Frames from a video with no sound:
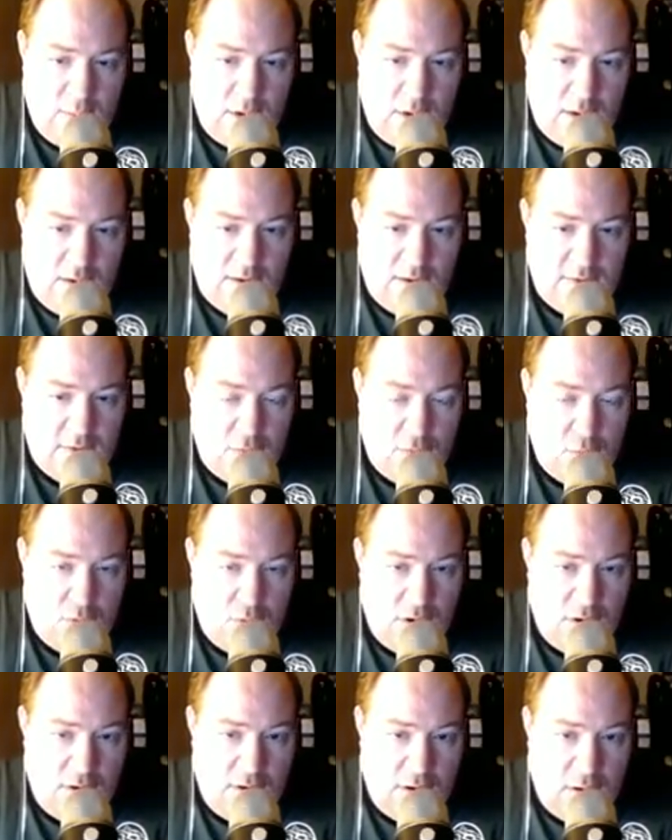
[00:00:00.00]
me, this is
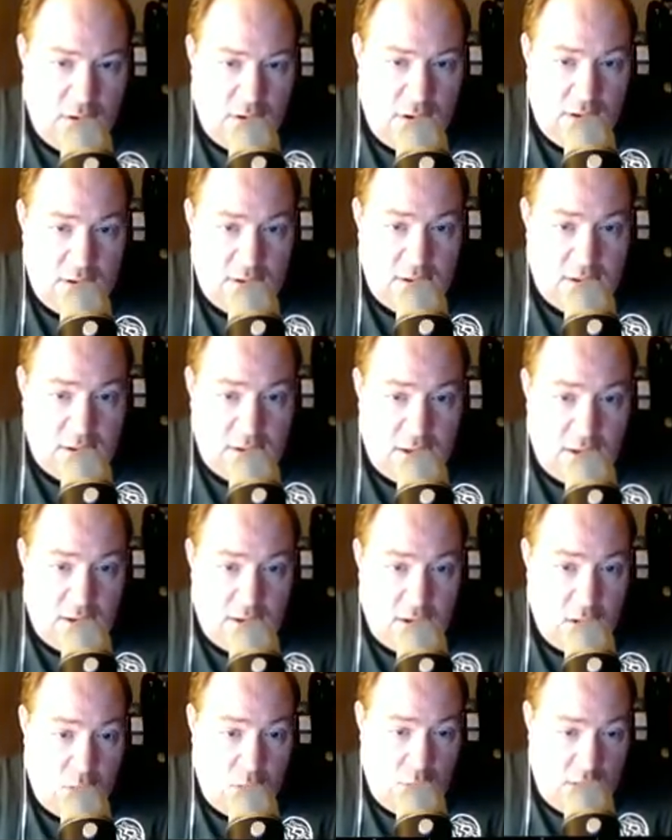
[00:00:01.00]
one of the cards that's going to
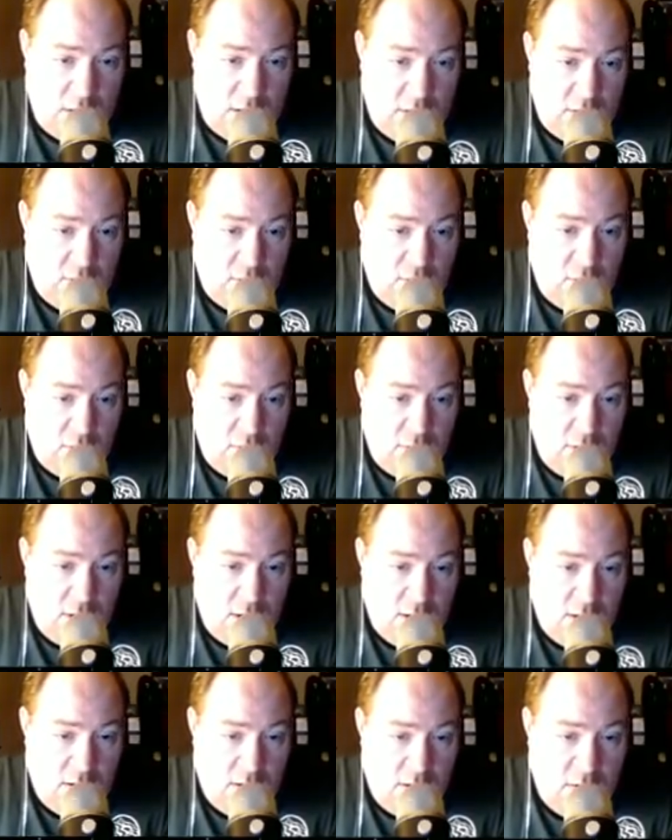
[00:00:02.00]
go into
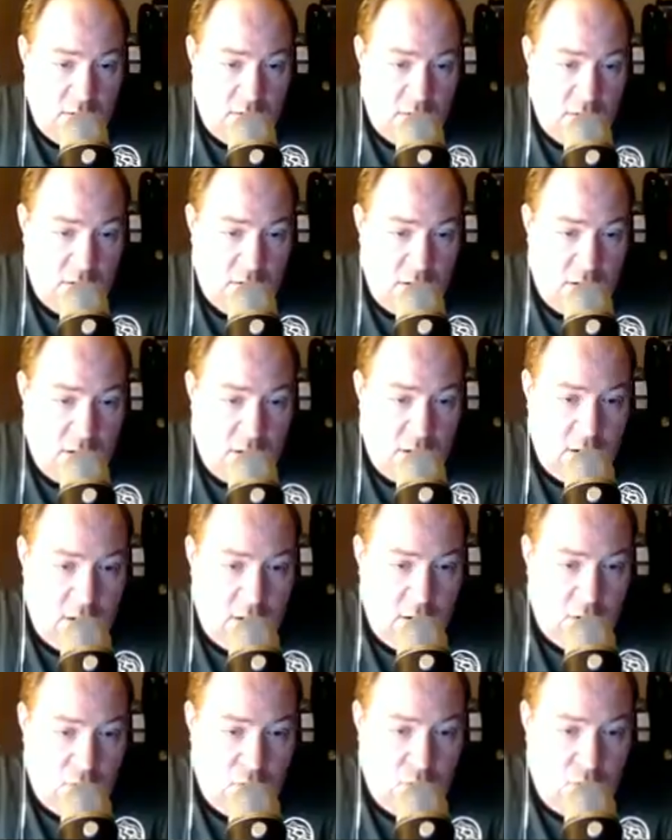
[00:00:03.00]

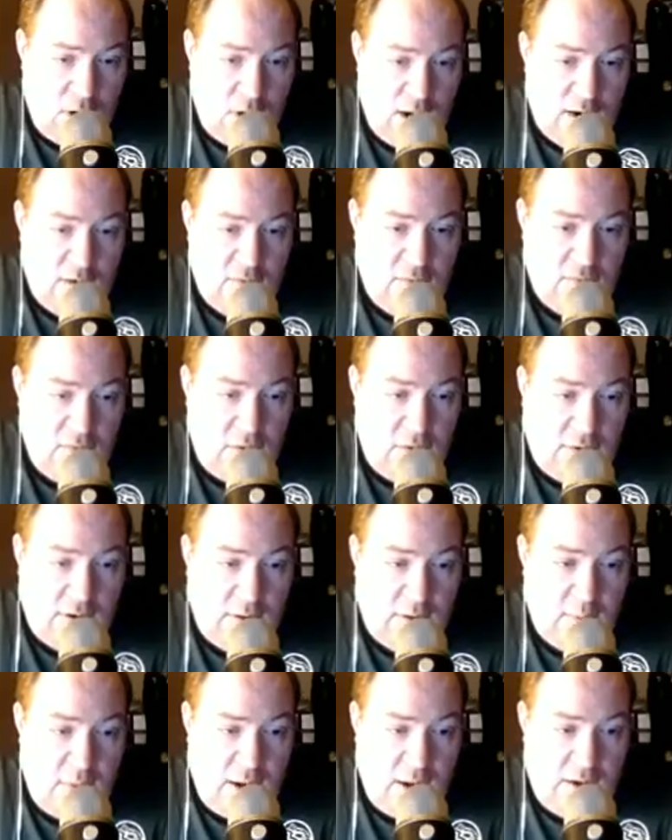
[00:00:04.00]
red
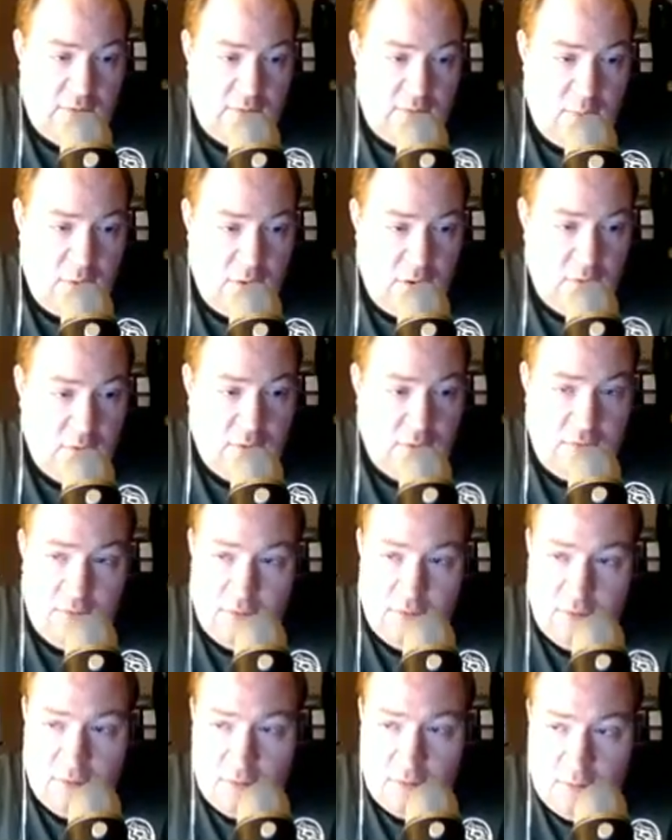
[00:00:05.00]
villain-based
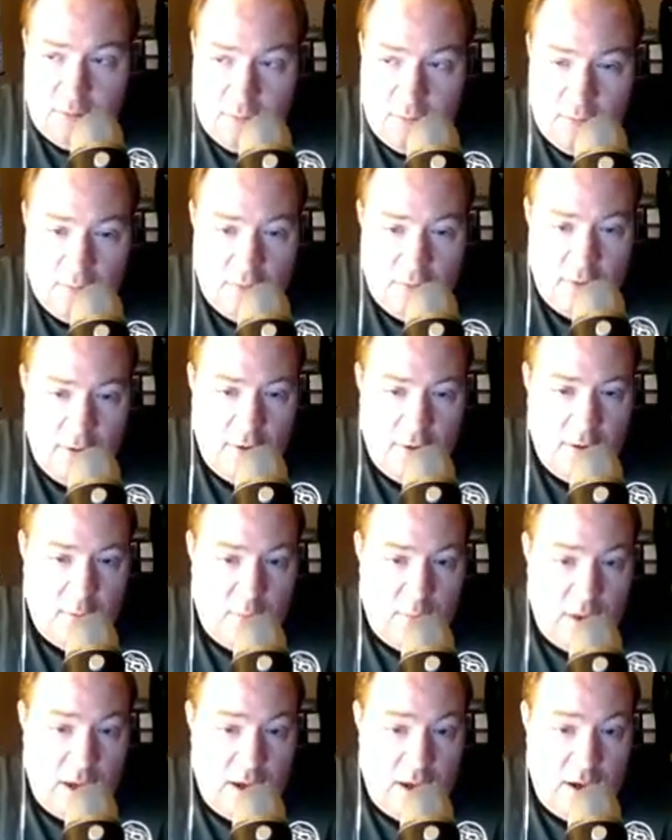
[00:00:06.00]
builds,
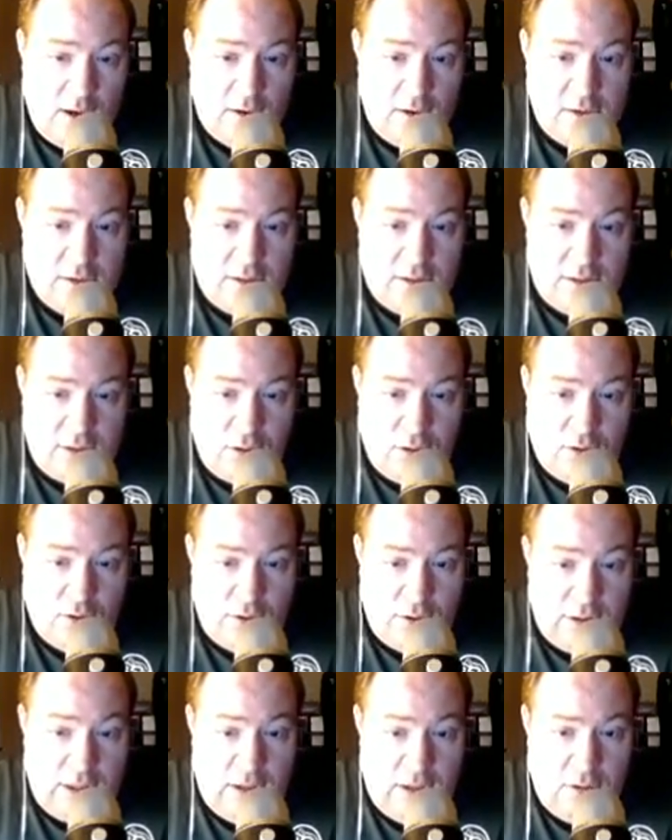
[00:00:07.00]
because you're
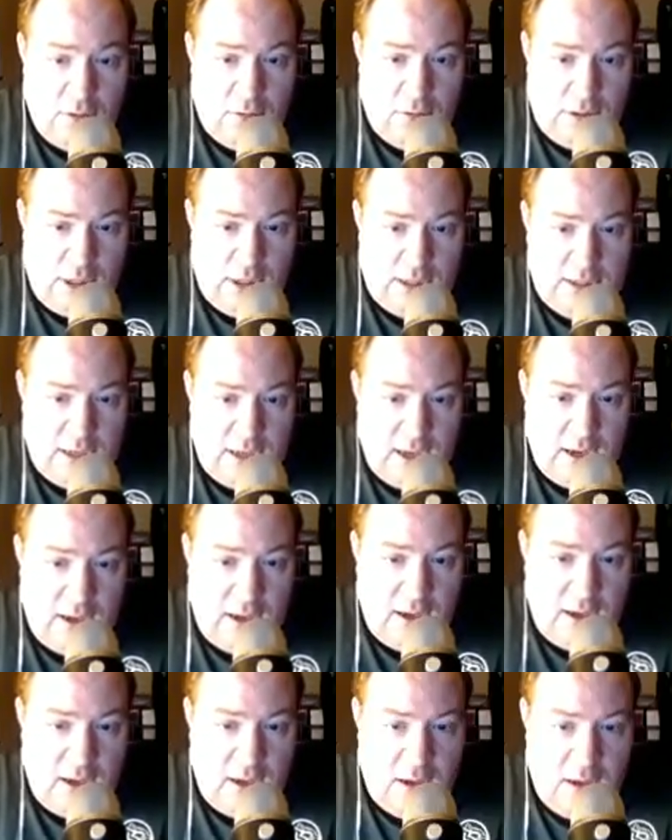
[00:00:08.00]
literally
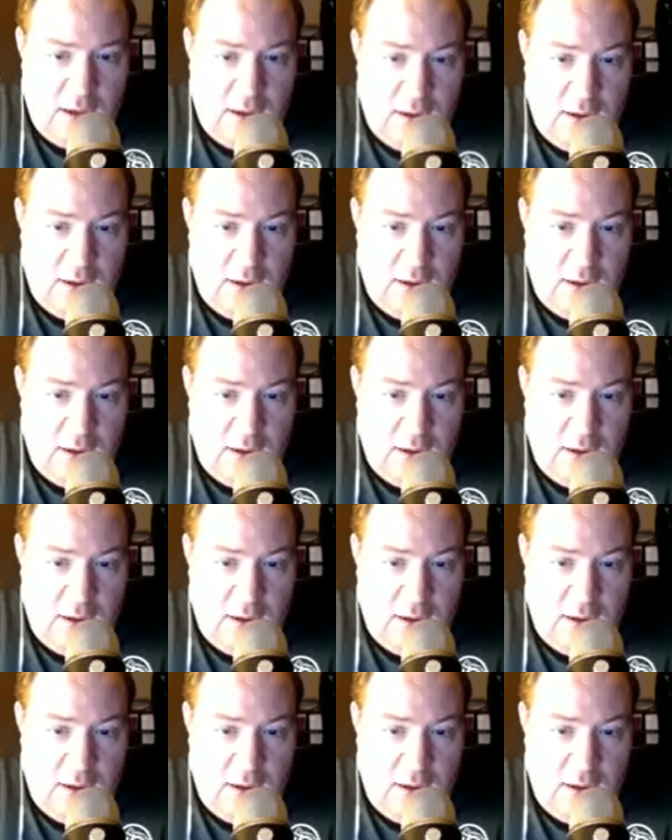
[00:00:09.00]
taking